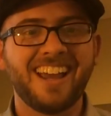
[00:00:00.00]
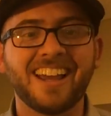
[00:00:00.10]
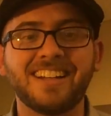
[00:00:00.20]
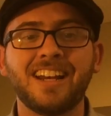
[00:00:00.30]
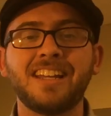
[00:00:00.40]

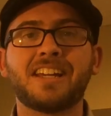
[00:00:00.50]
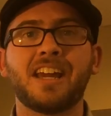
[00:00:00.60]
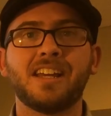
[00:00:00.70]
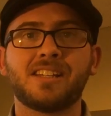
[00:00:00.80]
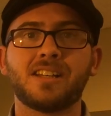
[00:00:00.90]
In any
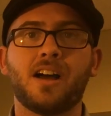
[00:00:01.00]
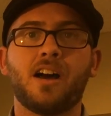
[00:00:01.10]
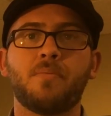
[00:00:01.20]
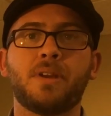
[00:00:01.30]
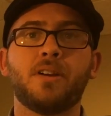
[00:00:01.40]
case,
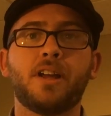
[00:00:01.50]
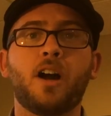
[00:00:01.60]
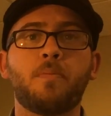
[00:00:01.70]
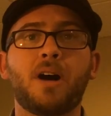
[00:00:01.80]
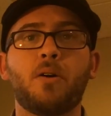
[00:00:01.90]
I'm here to
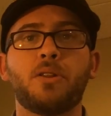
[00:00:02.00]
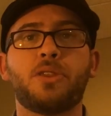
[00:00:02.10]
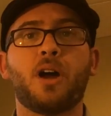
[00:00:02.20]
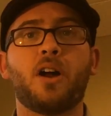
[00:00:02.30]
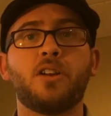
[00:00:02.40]
help out with
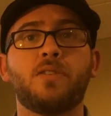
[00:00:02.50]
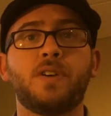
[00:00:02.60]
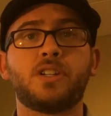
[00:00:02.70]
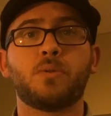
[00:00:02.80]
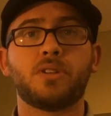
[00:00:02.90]
the
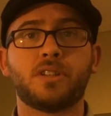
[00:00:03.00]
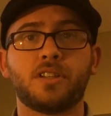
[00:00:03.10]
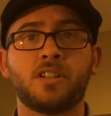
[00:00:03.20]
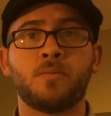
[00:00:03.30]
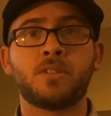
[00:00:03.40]
audiovisual
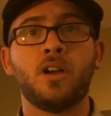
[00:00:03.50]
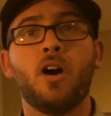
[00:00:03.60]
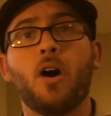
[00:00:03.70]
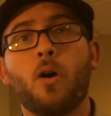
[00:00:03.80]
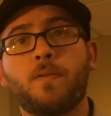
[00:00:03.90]
systems.
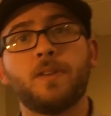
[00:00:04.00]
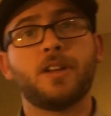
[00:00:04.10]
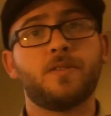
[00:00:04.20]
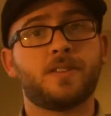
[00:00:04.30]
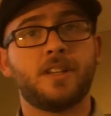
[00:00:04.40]
Hopefully
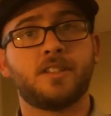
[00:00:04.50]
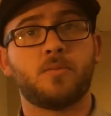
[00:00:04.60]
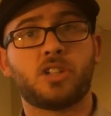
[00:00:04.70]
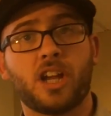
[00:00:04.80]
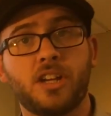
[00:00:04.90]
you've seen
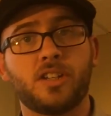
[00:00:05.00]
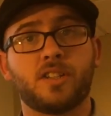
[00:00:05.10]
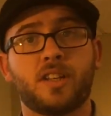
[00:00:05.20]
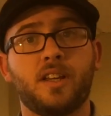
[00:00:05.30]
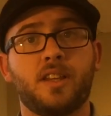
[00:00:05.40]
some
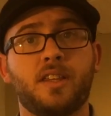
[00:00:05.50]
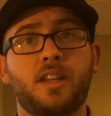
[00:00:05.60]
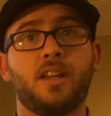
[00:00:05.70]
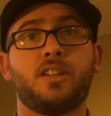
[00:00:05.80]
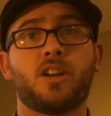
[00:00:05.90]
changes in
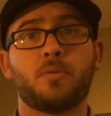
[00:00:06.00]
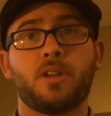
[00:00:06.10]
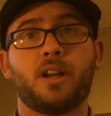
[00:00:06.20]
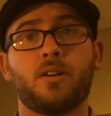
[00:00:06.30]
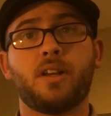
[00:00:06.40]
the
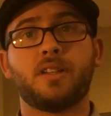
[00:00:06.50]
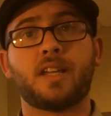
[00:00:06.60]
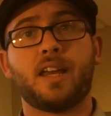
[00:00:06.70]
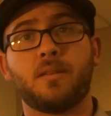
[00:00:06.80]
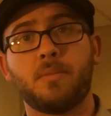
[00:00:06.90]
general areas
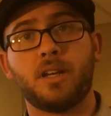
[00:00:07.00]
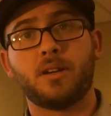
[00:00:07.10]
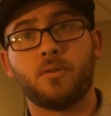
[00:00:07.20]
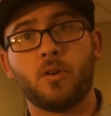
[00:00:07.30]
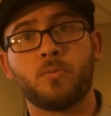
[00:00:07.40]
and the
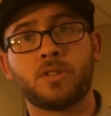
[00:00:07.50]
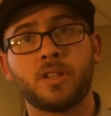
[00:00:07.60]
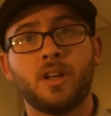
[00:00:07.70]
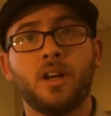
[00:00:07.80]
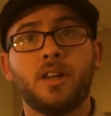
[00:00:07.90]
meeting
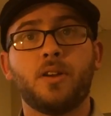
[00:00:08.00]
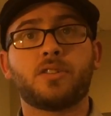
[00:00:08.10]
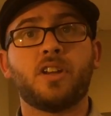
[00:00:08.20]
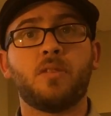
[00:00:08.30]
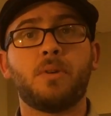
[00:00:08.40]
rooms.
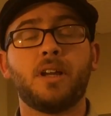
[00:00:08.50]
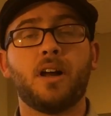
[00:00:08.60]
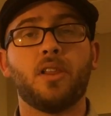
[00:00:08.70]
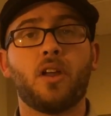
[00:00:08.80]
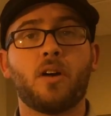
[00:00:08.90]
There's going to be
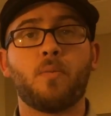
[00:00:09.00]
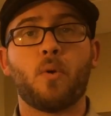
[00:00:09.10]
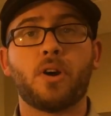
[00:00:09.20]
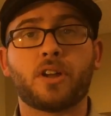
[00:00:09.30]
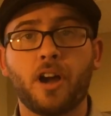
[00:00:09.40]
a lot
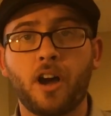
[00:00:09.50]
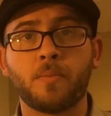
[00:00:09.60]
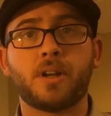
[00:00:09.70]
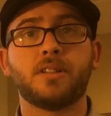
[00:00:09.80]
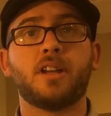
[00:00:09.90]
more to
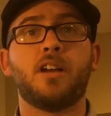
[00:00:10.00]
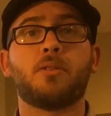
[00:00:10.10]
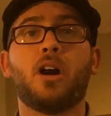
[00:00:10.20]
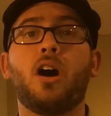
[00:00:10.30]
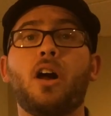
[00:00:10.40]
come because I'm
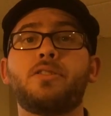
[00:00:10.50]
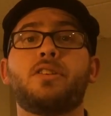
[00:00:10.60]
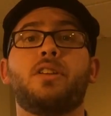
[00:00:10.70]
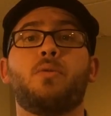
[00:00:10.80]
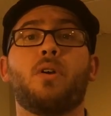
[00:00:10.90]

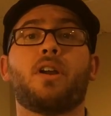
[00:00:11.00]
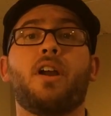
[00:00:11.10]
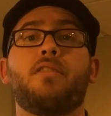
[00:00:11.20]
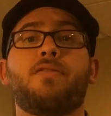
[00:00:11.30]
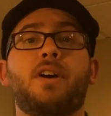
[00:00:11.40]
constantly
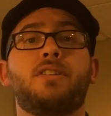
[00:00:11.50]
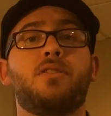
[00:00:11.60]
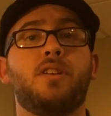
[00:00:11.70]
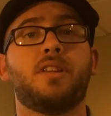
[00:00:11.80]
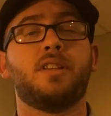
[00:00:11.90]
working on
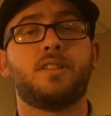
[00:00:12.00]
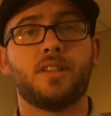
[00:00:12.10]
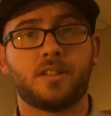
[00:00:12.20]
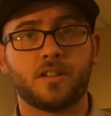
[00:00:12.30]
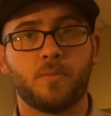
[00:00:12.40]
fine-tuning these
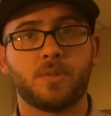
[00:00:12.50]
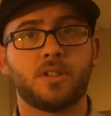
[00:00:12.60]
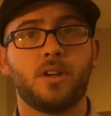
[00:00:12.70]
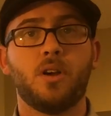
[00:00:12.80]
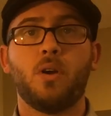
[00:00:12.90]

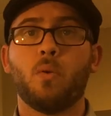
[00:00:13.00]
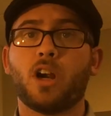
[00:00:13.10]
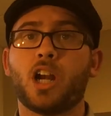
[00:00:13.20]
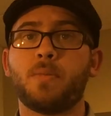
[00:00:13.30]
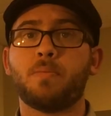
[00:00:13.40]
systems.
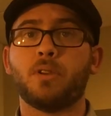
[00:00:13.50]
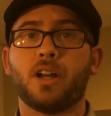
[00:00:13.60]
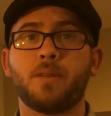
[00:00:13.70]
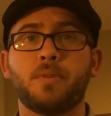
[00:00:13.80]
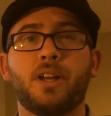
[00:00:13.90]
We're going to be
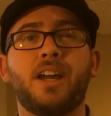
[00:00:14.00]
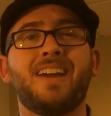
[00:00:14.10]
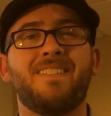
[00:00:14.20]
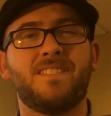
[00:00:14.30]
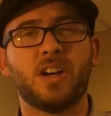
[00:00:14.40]
plug and
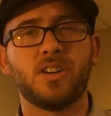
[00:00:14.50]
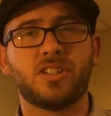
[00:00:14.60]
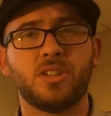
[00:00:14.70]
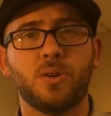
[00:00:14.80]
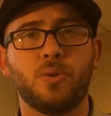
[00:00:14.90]
play very
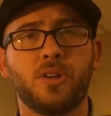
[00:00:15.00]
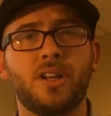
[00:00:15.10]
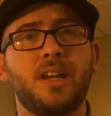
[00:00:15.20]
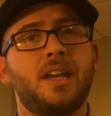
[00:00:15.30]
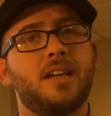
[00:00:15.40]
soon.
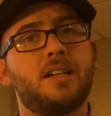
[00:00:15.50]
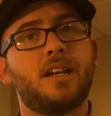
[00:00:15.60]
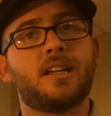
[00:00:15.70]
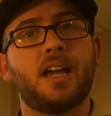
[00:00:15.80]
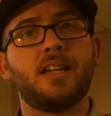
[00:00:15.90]
In
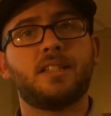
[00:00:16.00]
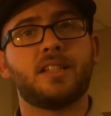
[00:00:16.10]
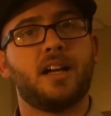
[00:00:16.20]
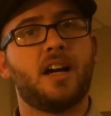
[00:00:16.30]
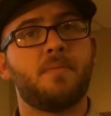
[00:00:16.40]
any
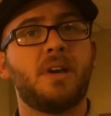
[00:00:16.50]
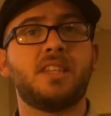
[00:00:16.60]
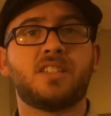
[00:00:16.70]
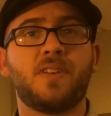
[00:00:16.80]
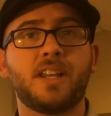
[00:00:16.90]
case, I made
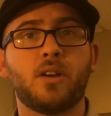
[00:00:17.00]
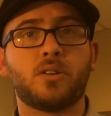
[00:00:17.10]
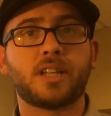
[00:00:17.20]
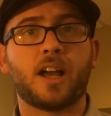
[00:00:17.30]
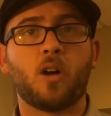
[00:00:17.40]
this
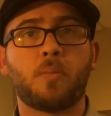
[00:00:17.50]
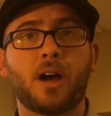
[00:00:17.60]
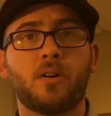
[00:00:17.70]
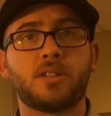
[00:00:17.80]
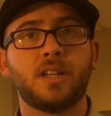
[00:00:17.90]
video to help
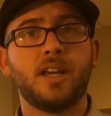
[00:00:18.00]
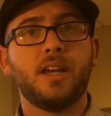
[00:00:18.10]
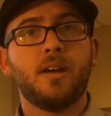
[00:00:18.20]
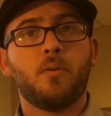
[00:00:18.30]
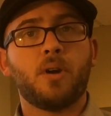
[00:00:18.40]
out
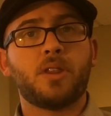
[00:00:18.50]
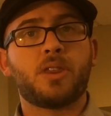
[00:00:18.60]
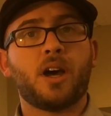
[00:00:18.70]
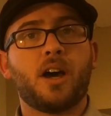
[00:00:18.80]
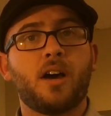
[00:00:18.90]

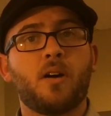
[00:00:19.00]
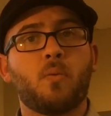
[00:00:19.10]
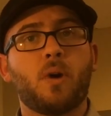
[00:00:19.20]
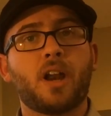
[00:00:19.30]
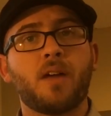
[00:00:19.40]
with
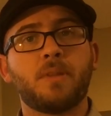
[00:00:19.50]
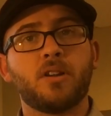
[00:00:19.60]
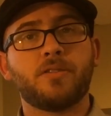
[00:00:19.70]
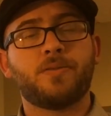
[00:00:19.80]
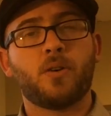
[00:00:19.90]
what I'm
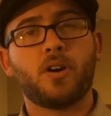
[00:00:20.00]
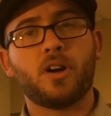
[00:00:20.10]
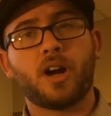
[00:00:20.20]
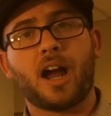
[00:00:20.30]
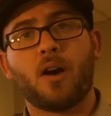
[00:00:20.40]
here
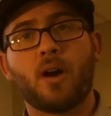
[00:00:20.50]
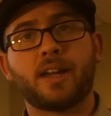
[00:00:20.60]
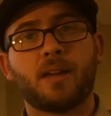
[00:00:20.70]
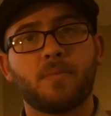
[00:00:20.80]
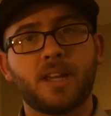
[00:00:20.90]
for, how I
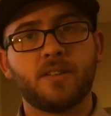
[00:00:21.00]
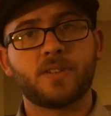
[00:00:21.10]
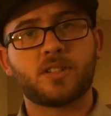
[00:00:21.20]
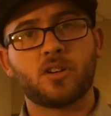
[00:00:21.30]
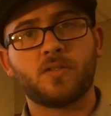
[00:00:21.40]
can be of
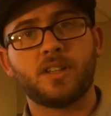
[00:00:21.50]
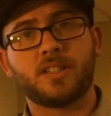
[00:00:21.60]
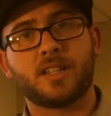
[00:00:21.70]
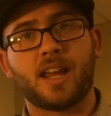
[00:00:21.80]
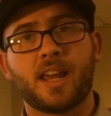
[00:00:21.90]

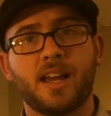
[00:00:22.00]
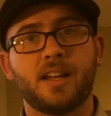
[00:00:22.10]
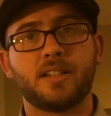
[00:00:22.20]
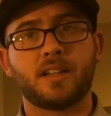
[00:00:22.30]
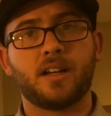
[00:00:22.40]
service,
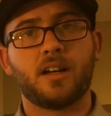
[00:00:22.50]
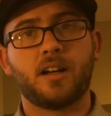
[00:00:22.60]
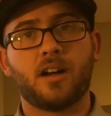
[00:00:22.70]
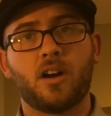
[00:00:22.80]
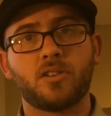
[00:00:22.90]
and
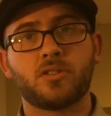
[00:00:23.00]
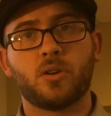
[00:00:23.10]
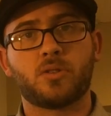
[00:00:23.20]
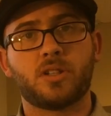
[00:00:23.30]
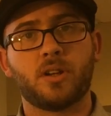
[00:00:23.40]

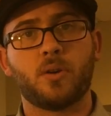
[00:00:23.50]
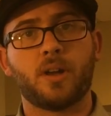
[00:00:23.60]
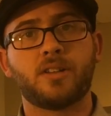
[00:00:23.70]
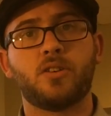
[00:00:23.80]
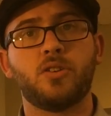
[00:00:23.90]
also to
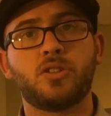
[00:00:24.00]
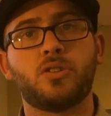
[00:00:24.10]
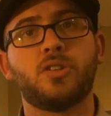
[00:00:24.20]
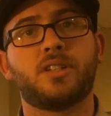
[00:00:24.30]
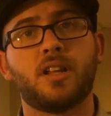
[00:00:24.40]
introduce you
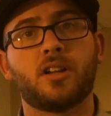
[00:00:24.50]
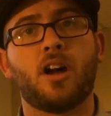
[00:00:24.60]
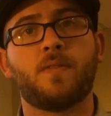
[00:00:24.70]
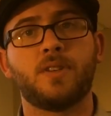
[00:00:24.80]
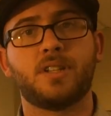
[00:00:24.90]
to the
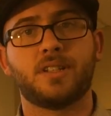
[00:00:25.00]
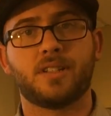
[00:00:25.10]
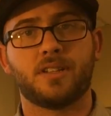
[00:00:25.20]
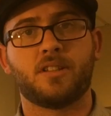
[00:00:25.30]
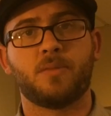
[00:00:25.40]
teleconferencing
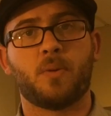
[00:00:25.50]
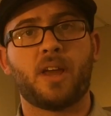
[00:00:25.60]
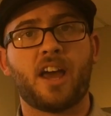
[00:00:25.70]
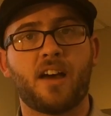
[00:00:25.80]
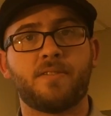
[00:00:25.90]
system that we
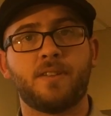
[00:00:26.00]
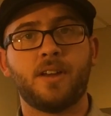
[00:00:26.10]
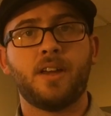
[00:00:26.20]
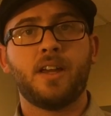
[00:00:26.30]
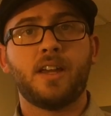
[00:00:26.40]
have
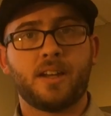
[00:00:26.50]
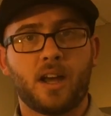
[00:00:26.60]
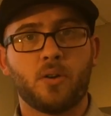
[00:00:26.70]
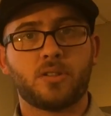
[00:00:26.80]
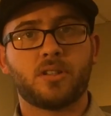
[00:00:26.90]

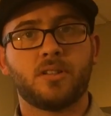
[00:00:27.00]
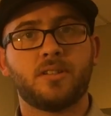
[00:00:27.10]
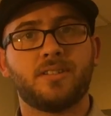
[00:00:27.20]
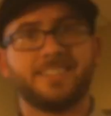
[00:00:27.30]
in-house.